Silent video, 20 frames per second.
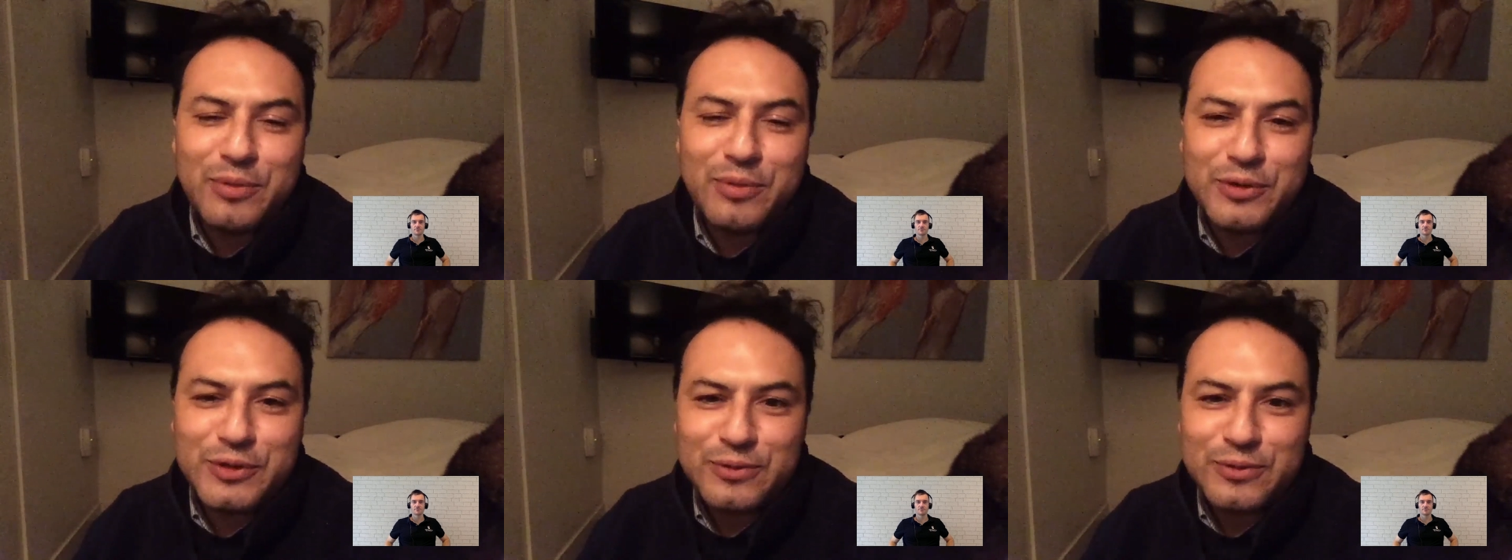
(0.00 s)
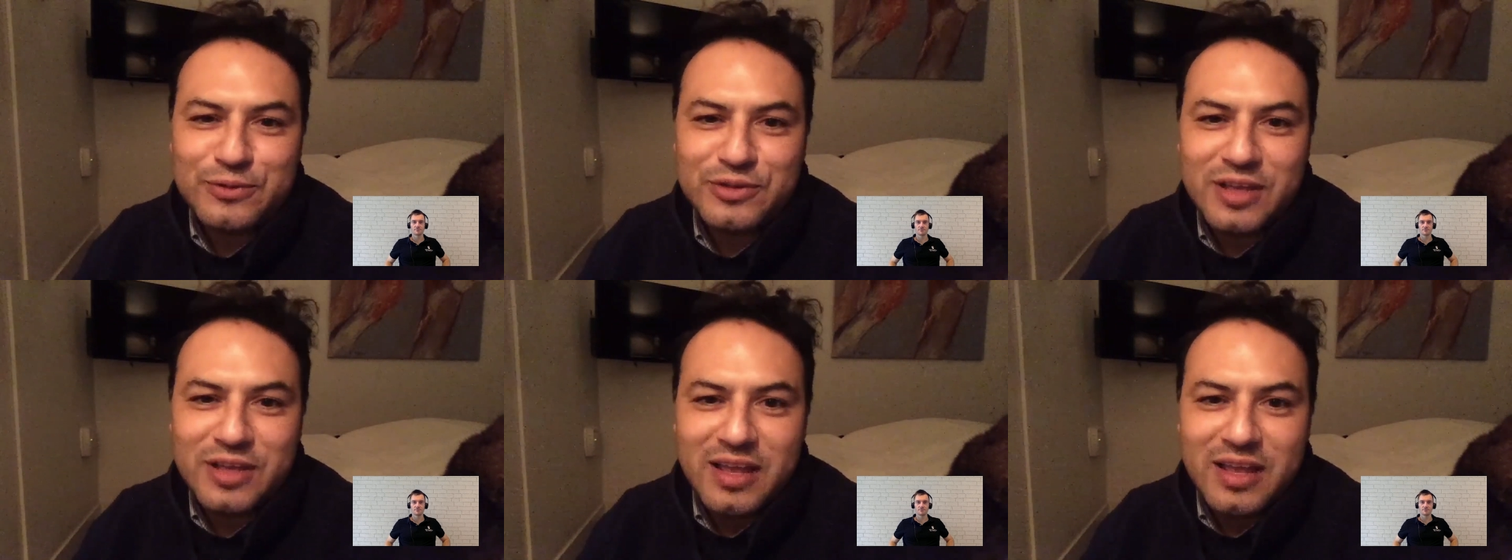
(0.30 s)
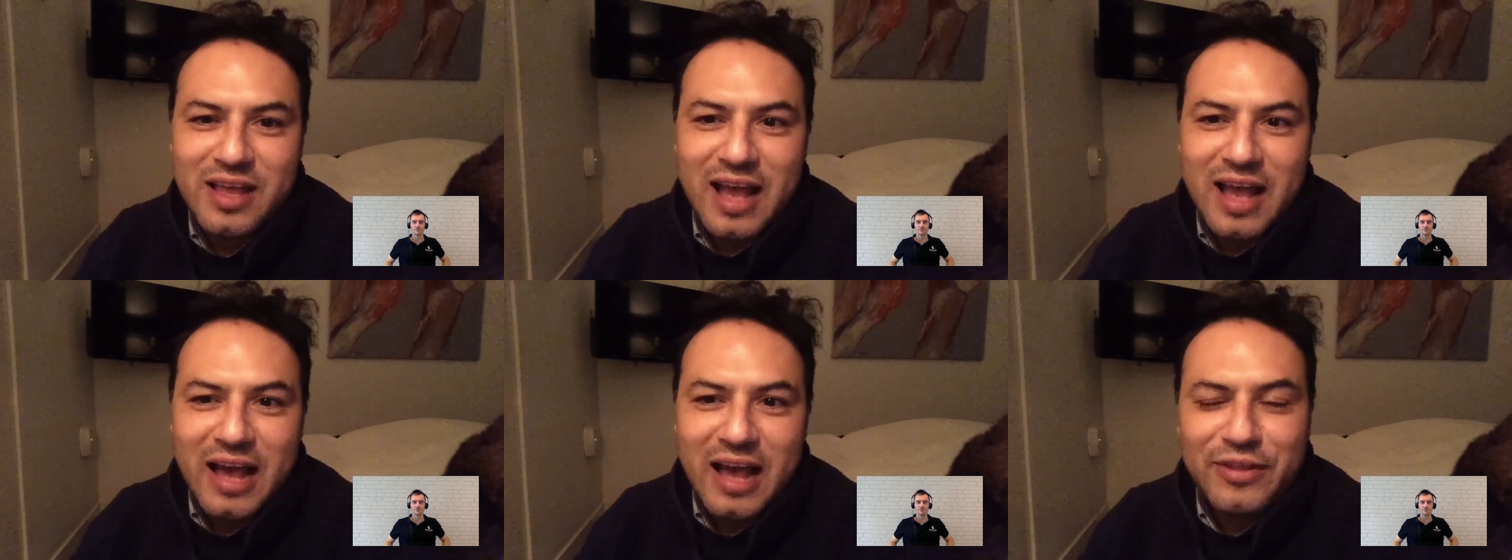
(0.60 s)
produced,
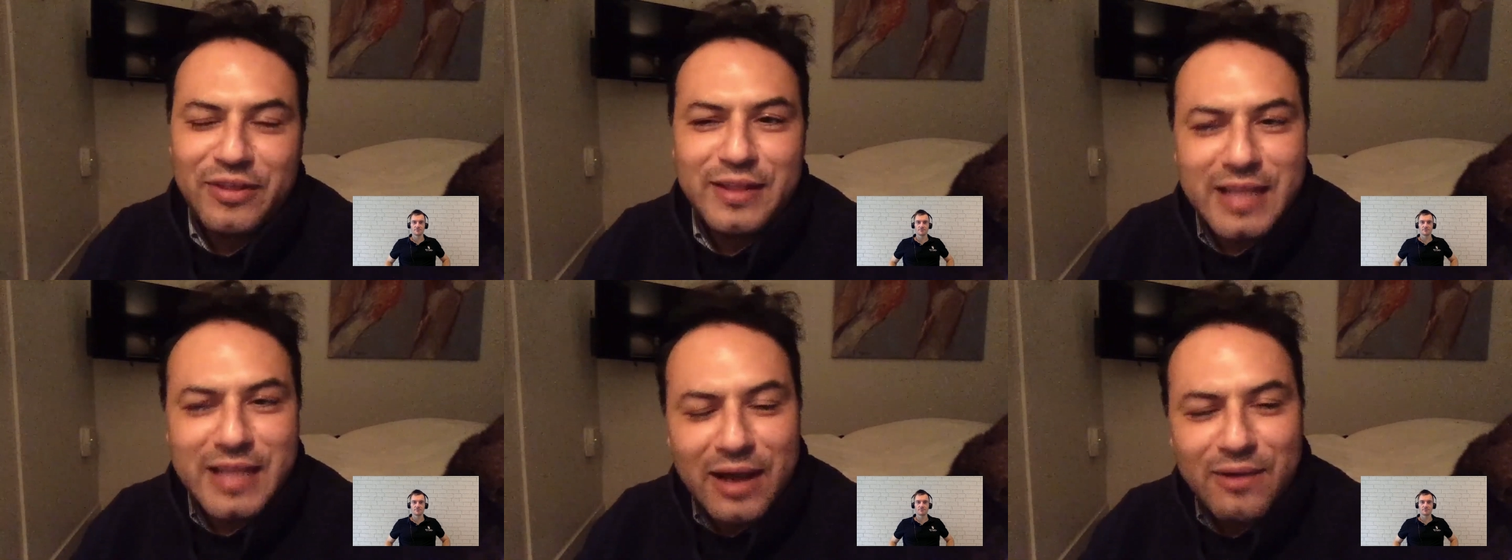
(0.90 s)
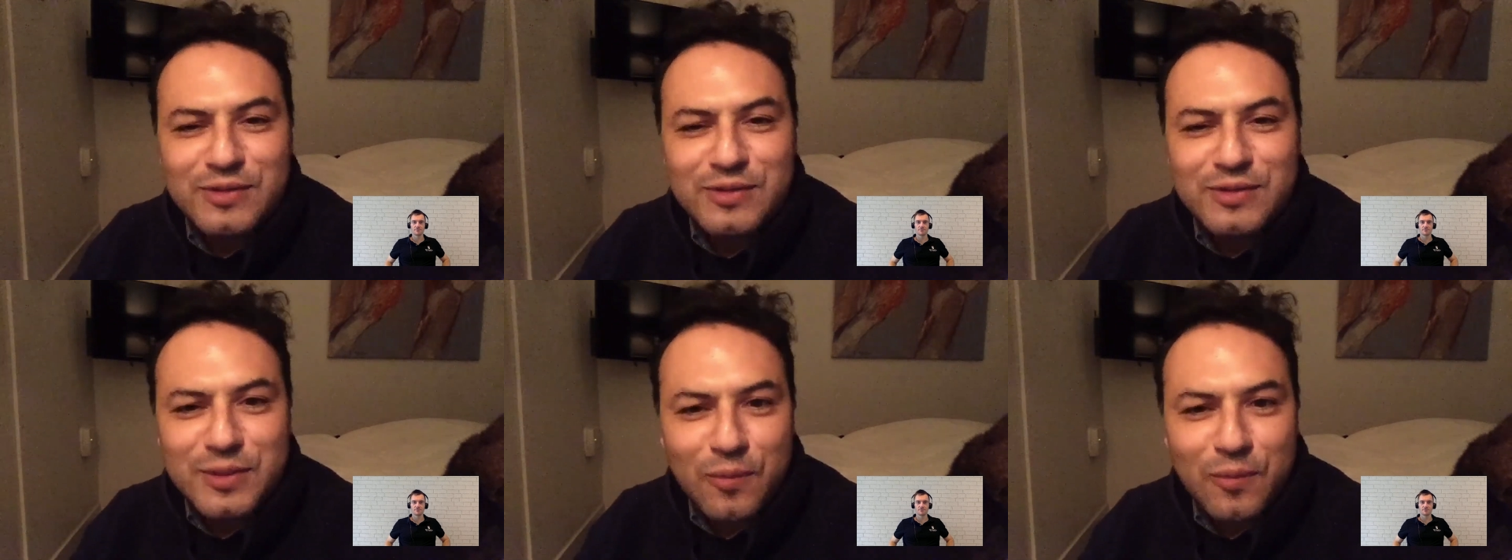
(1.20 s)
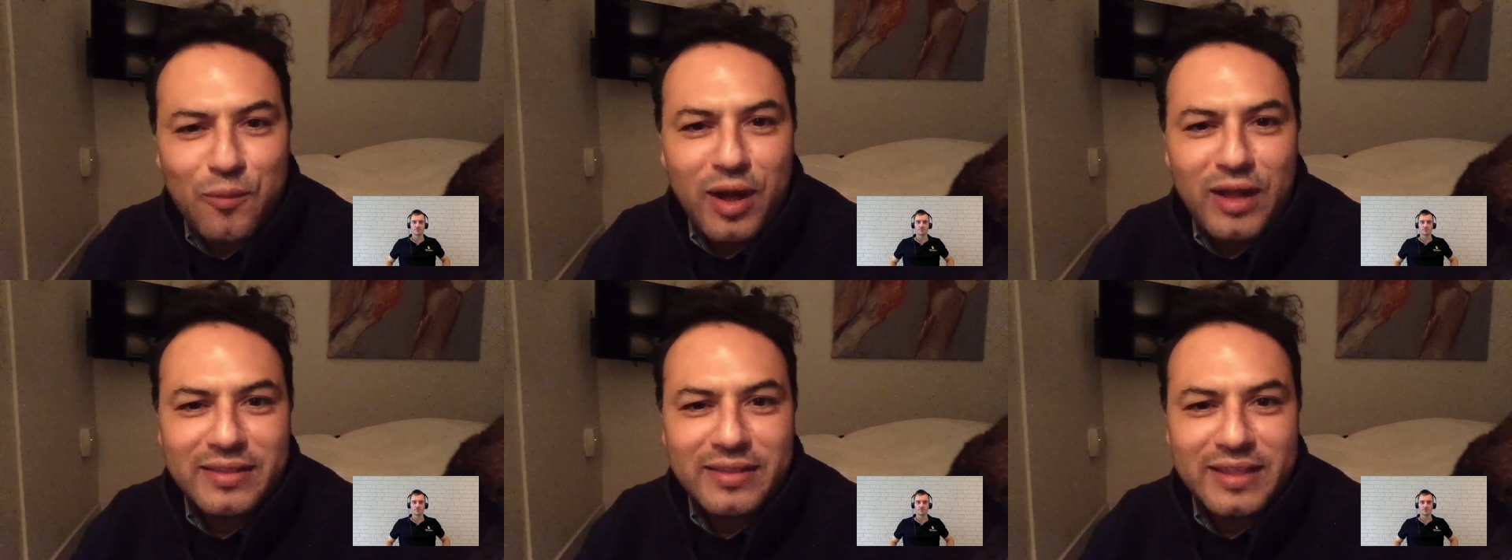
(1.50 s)
I think that was the
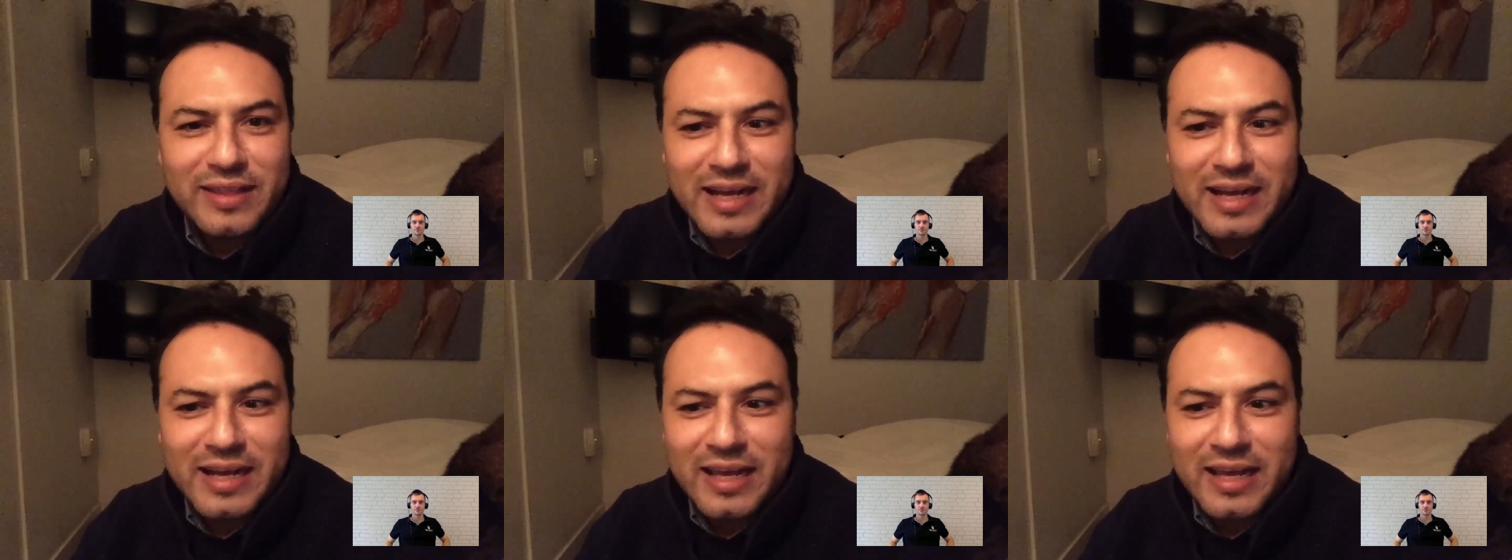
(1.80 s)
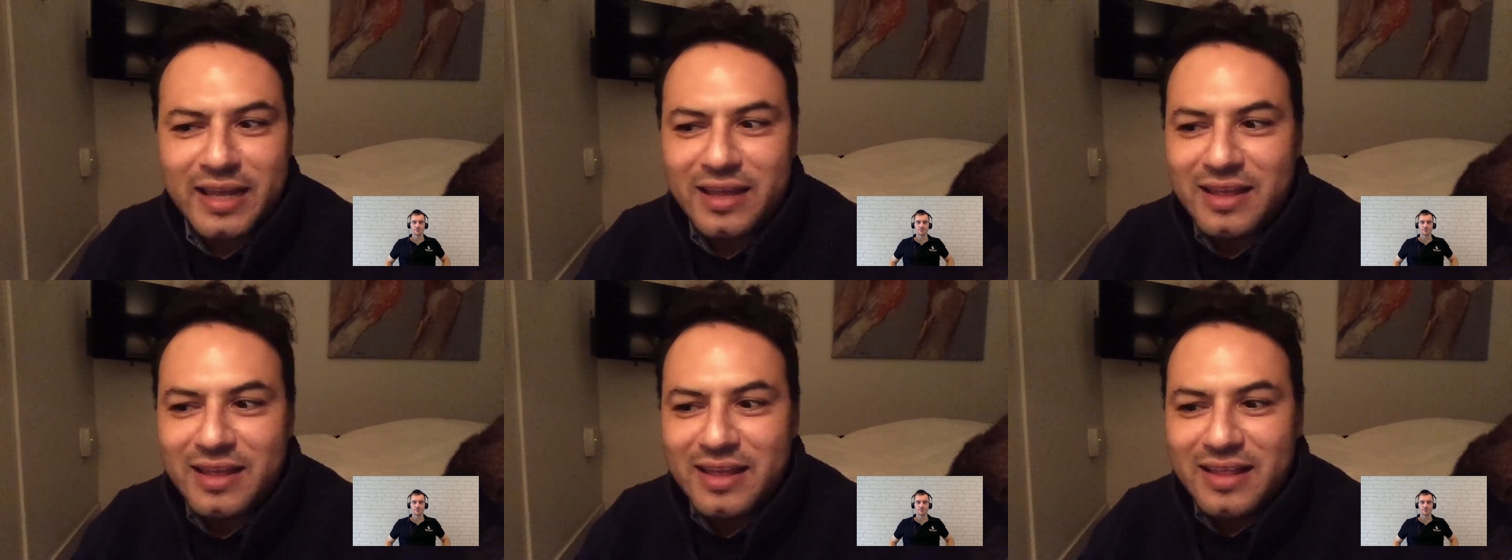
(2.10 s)
one that I